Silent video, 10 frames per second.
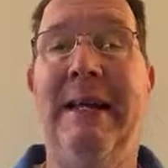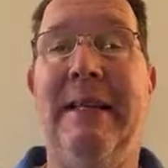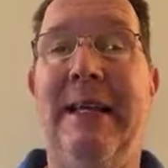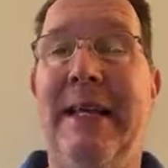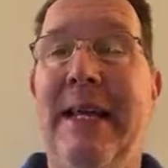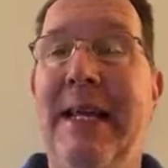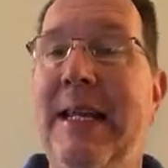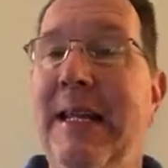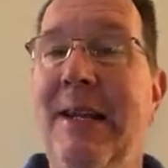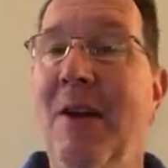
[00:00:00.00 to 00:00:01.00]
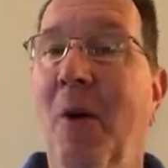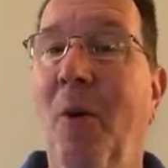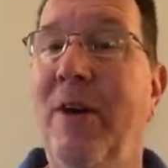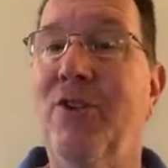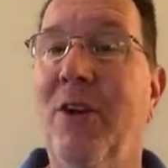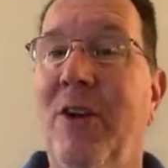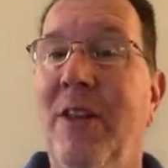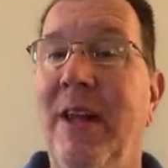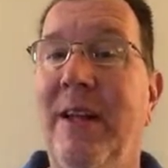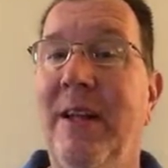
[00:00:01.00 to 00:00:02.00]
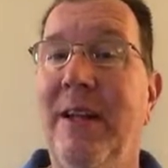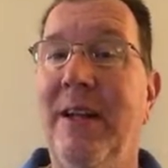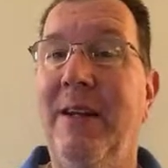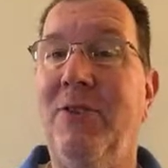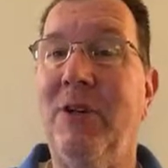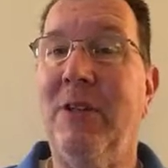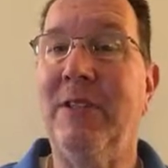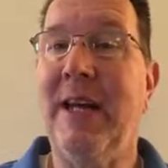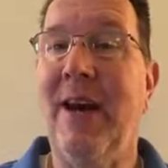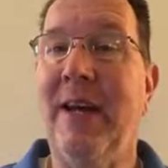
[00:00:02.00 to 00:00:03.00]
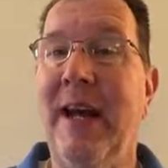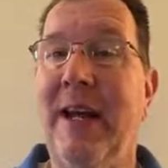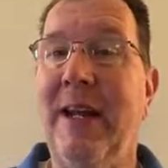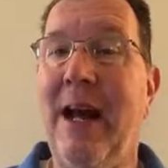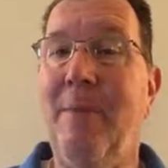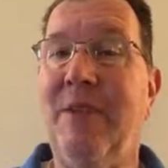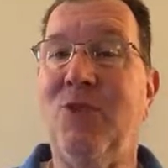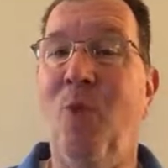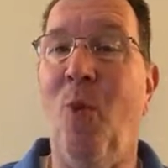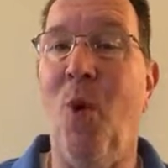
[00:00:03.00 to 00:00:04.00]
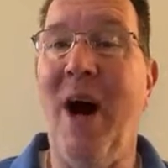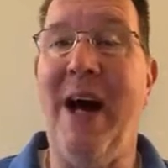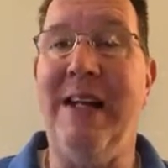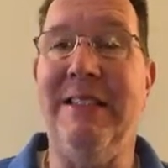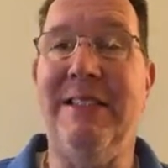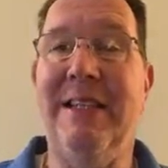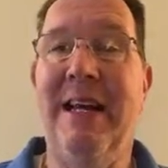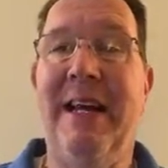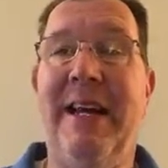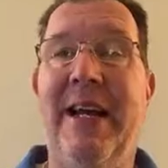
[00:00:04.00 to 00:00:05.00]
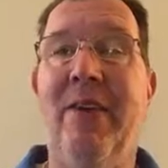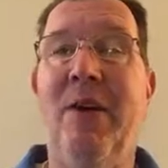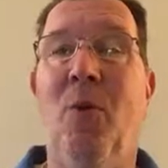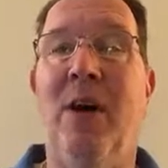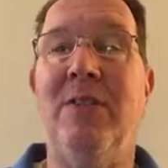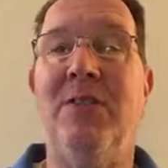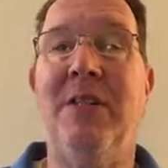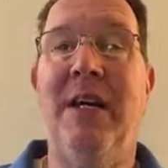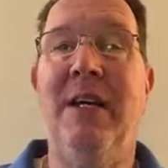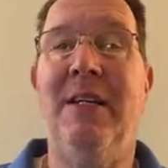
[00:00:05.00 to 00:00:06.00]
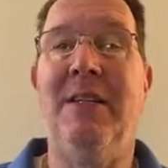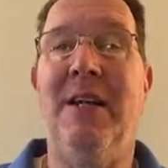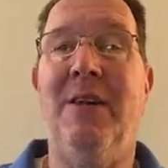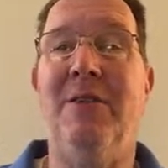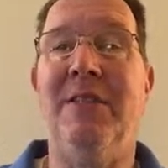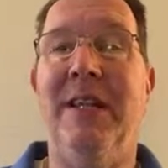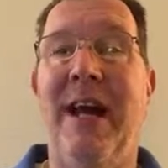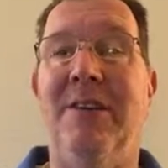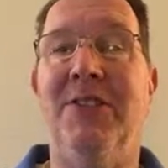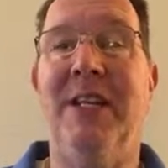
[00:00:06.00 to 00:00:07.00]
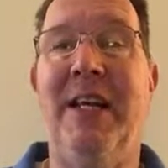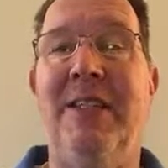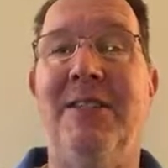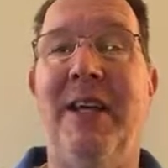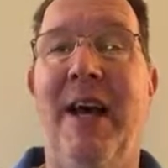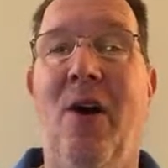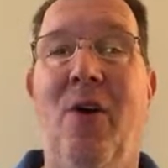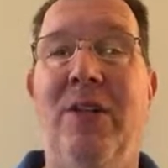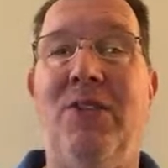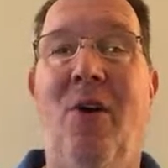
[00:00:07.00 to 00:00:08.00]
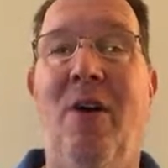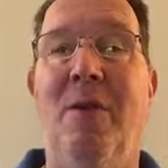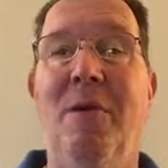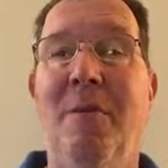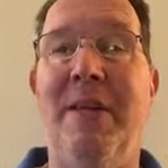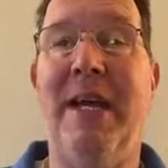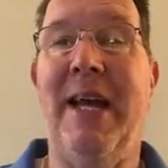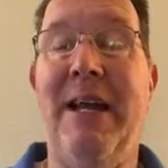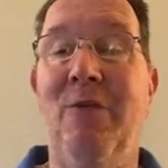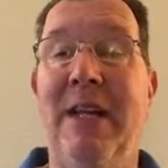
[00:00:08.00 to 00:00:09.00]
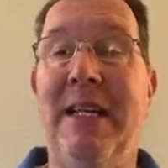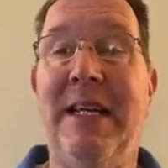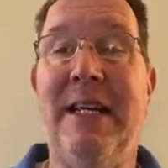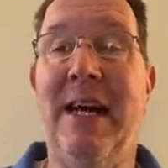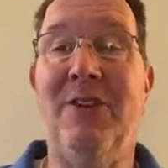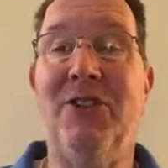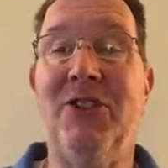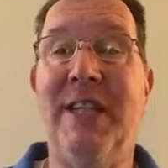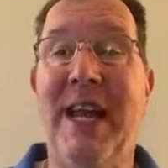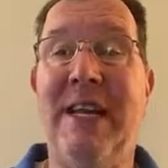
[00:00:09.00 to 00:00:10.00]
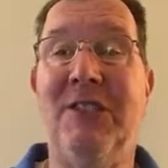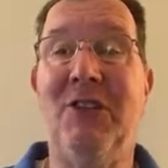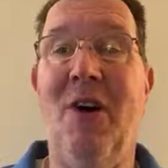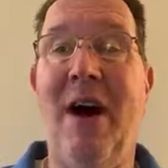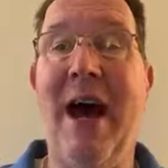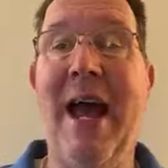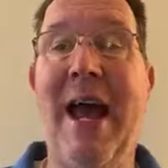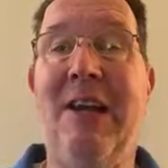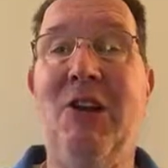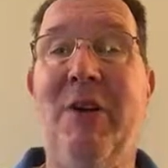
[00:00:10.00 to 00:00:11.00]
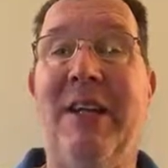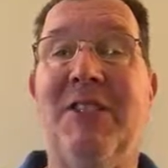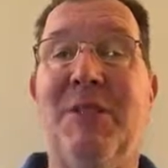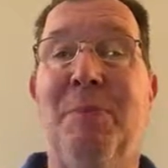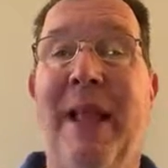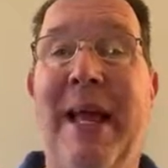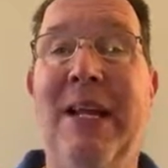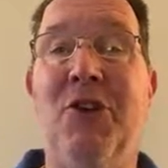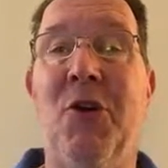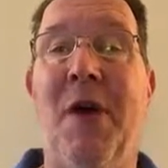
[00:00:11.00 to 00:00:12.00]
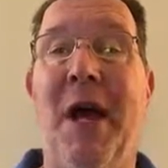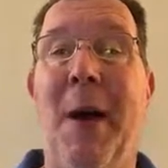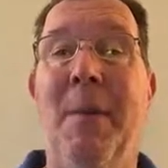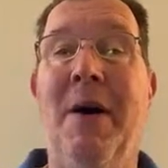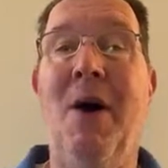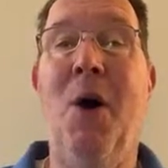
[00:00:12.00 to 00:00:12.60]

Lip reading: that he didn't know what trickle-down economics was. Here he was, denouncing it, saying, oh, it's horrible, but yet he really didn't understand it. So I had to explain to him